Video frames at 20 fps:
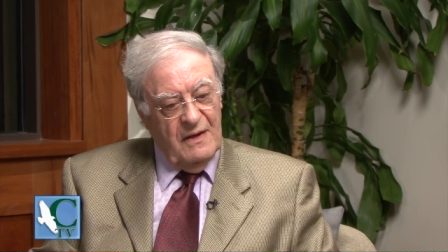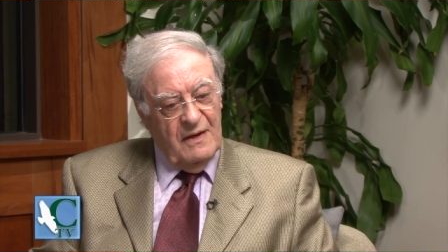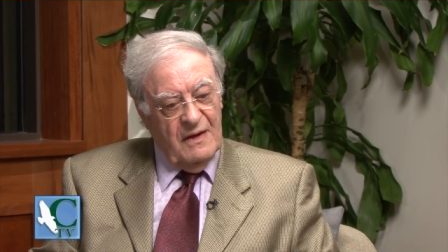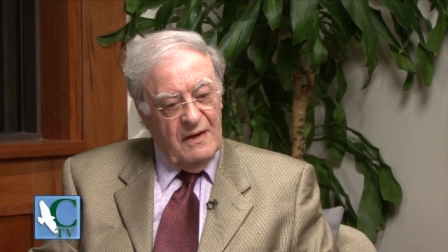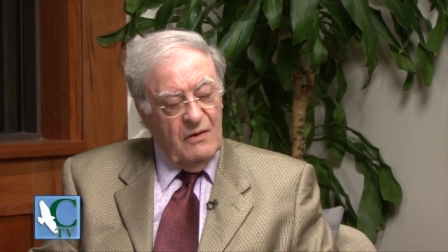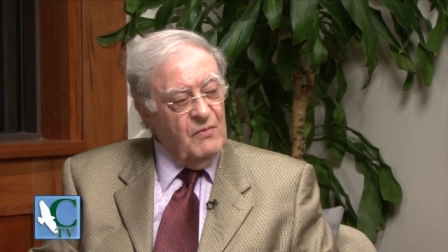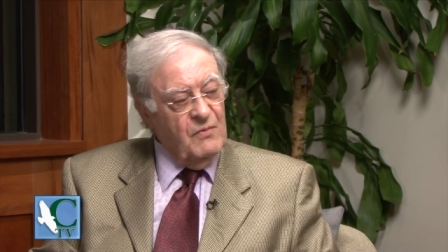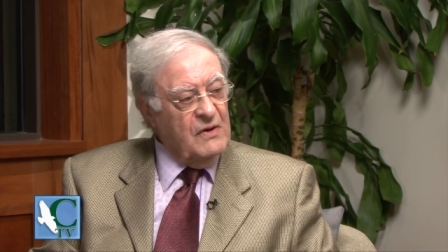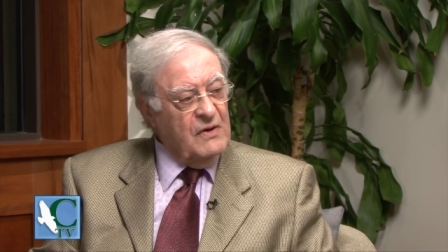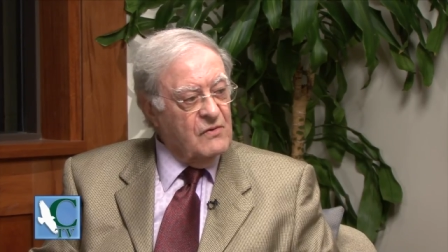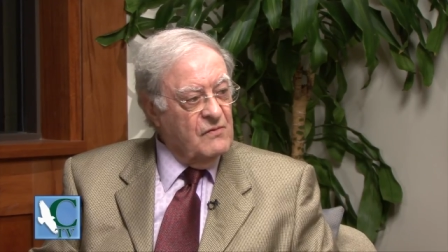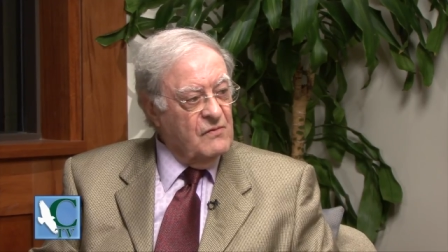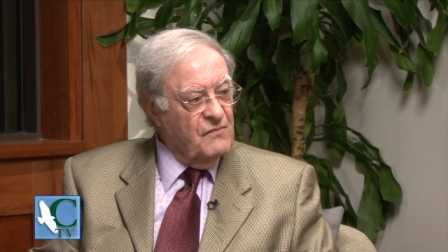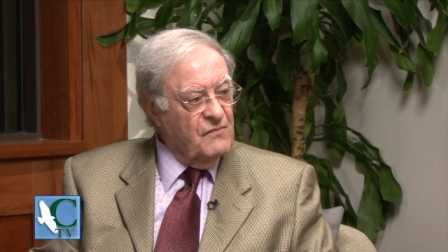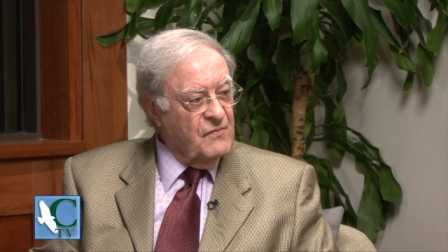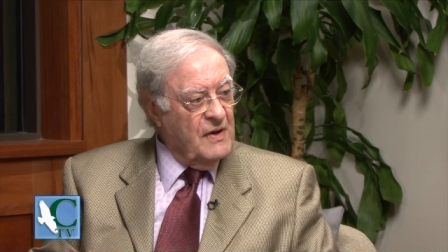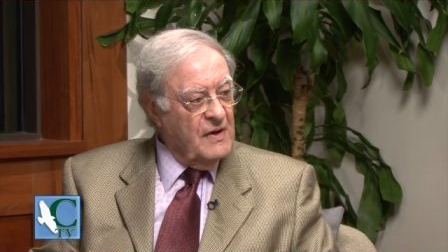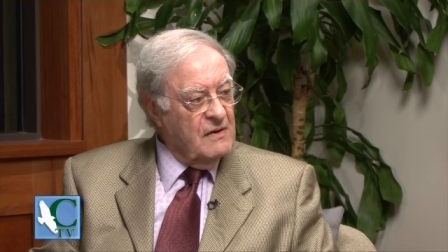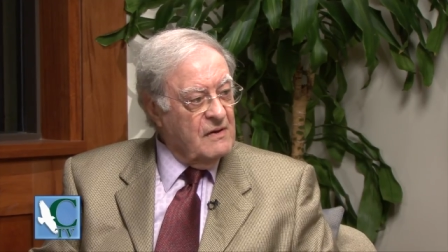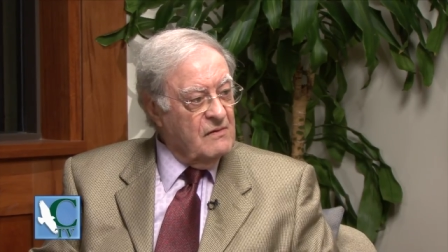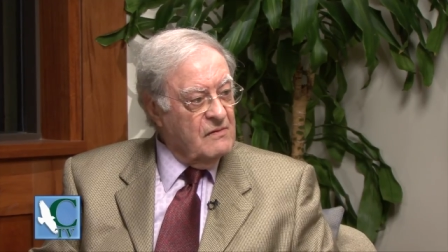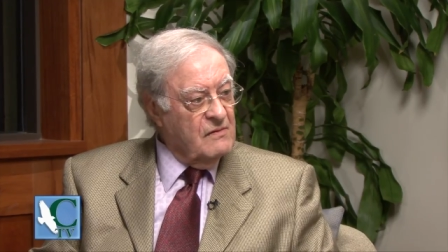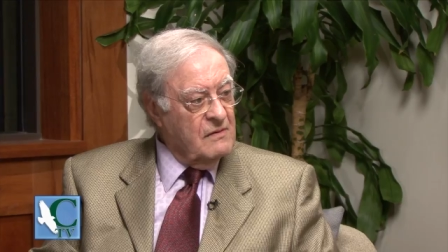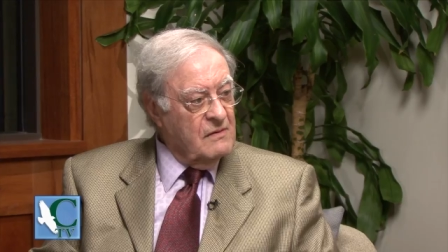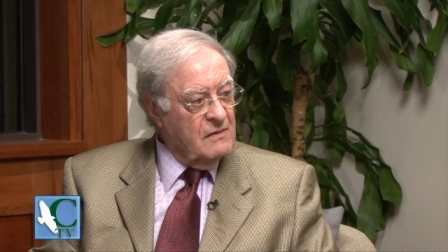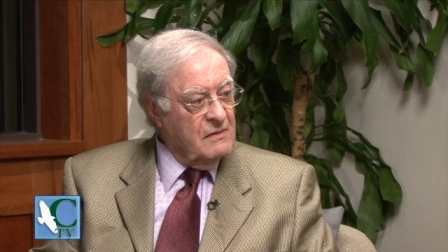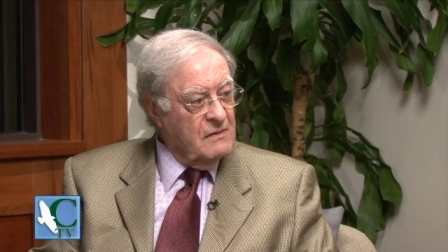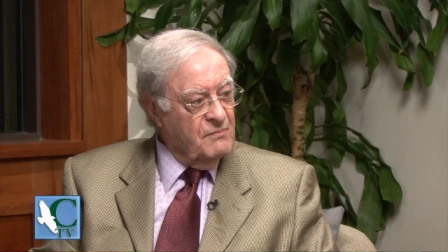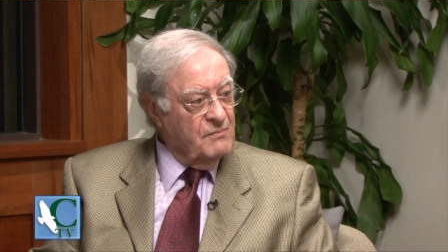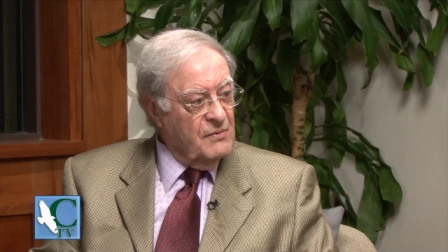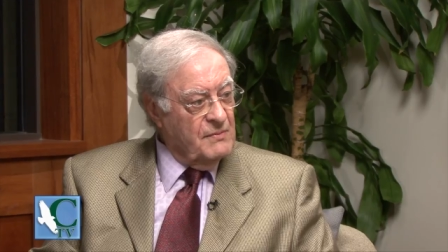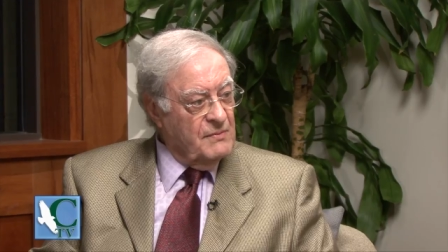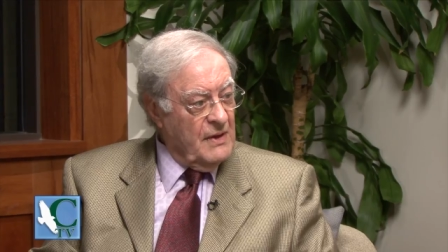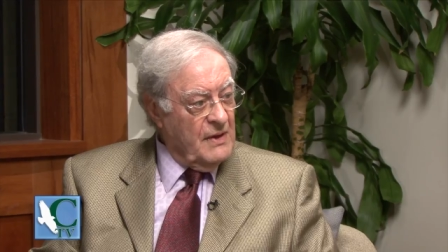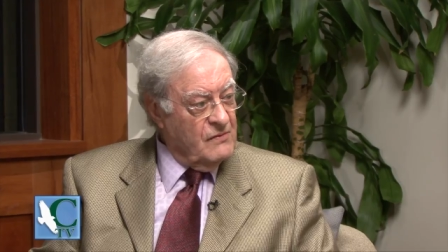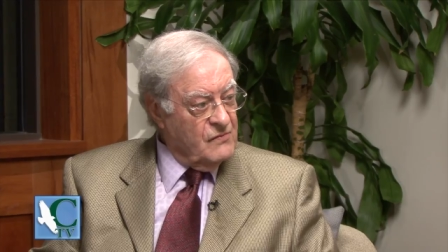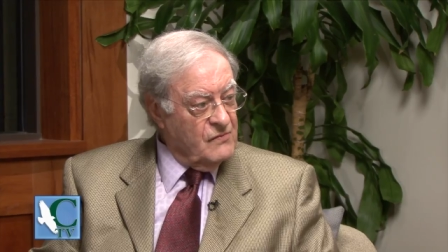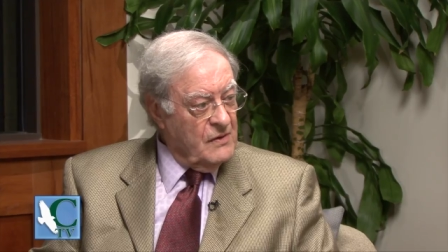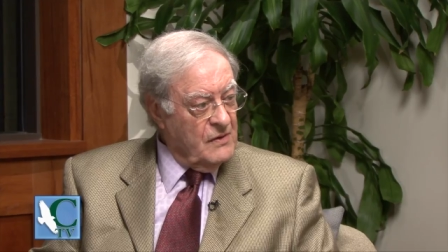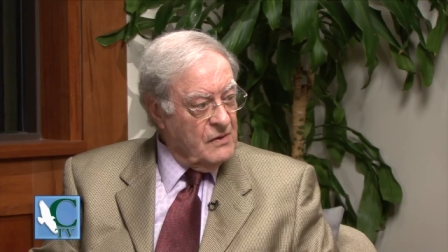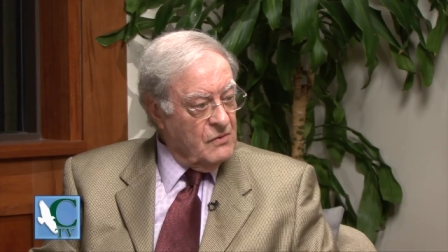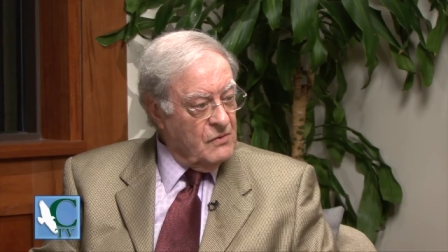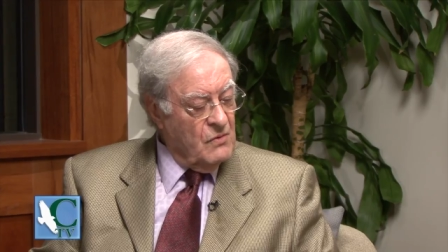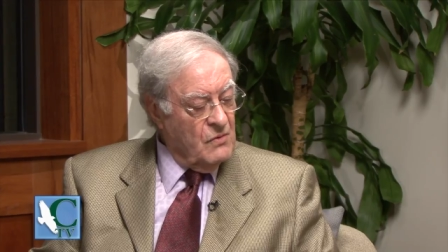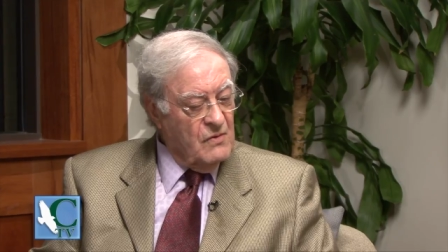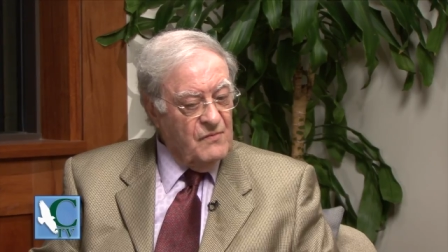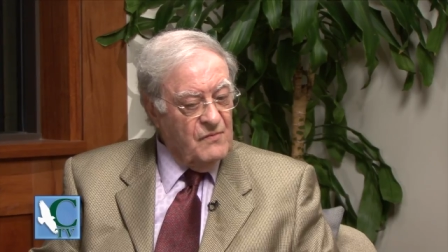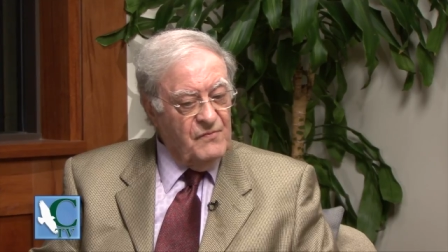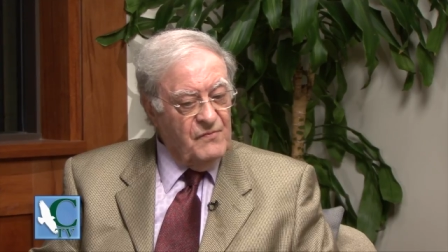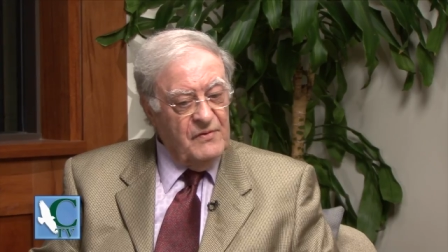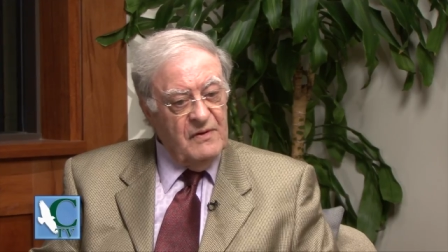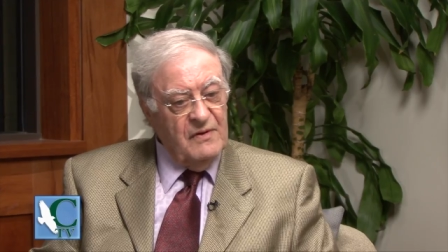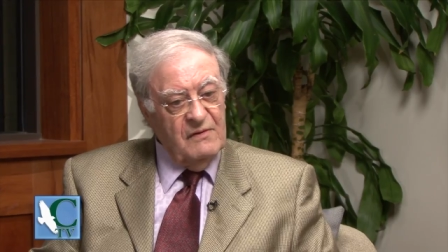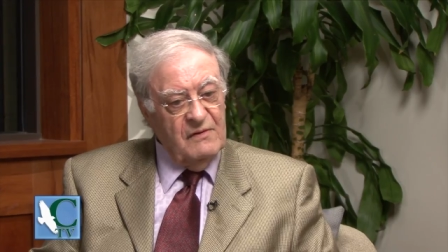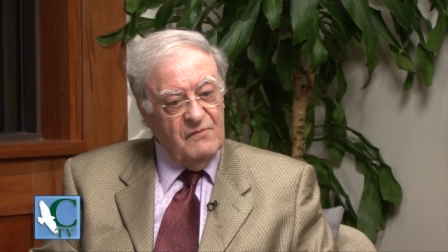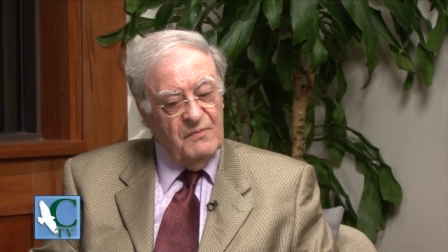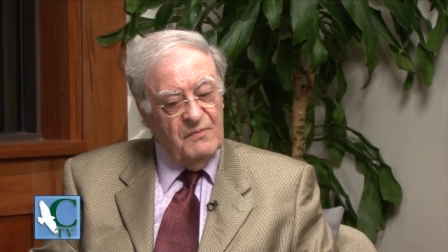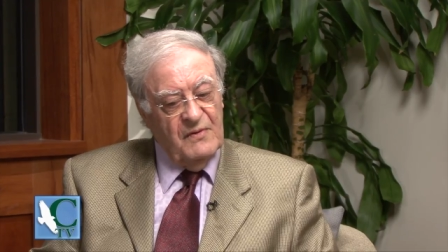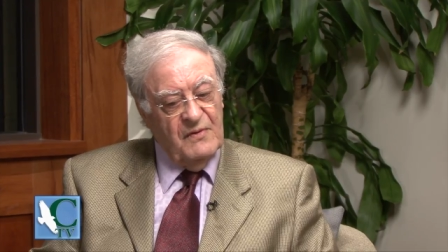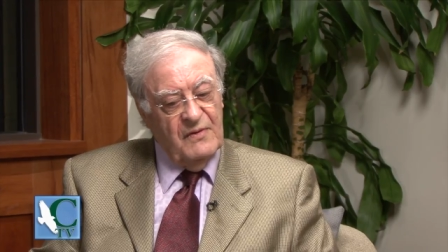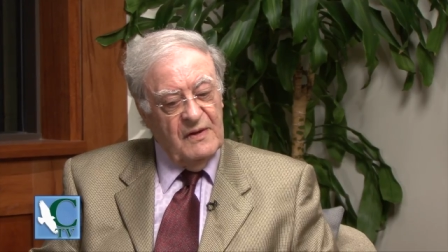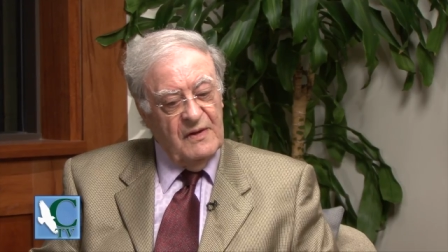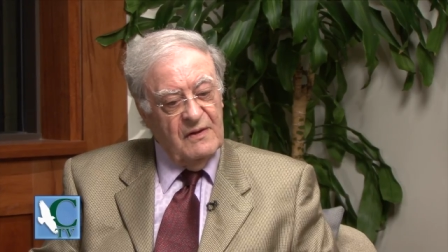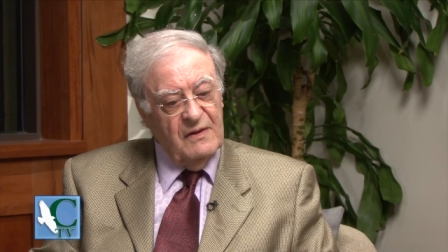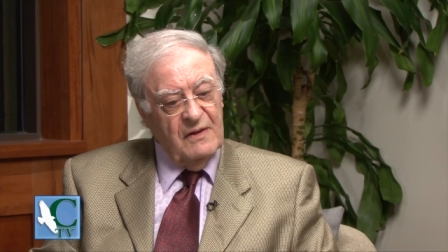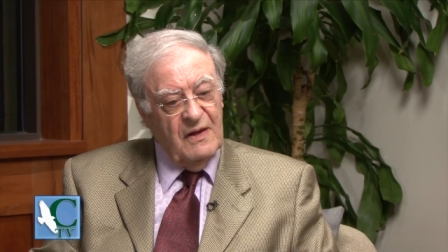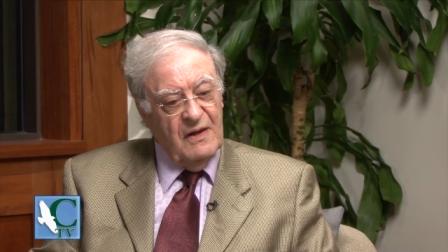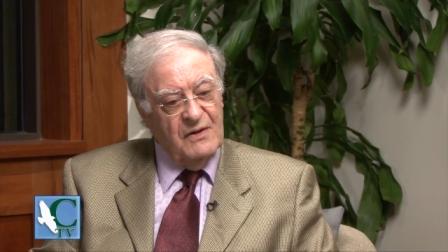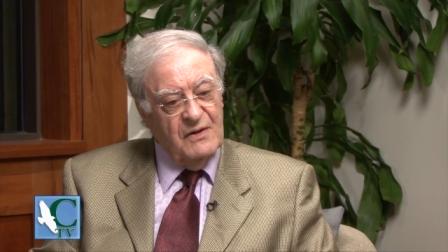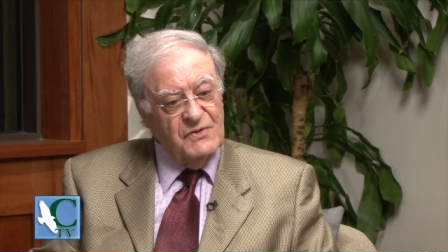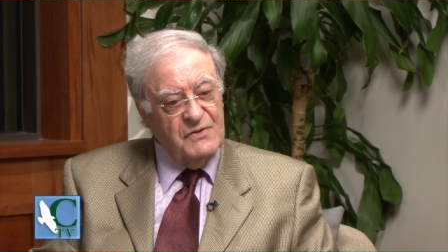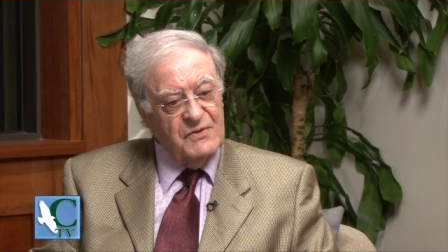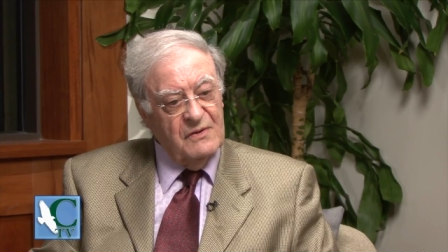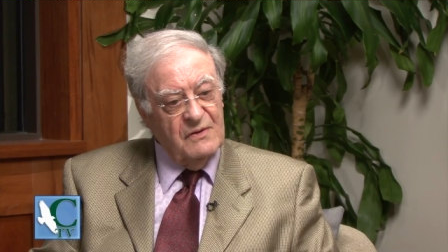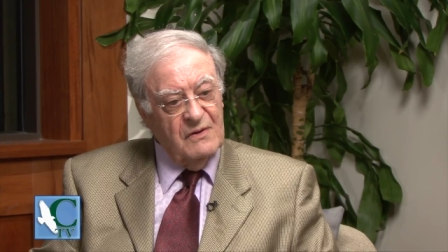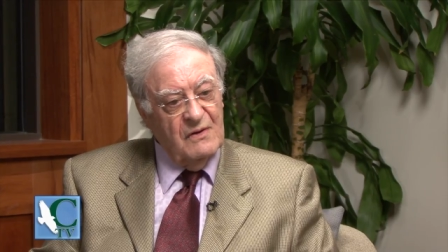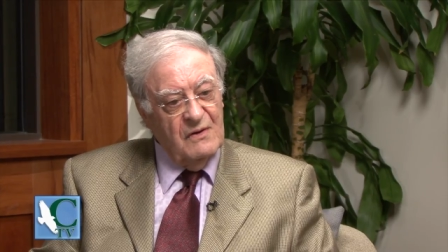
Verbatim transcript: I went to France, placed in an orphanage with the intention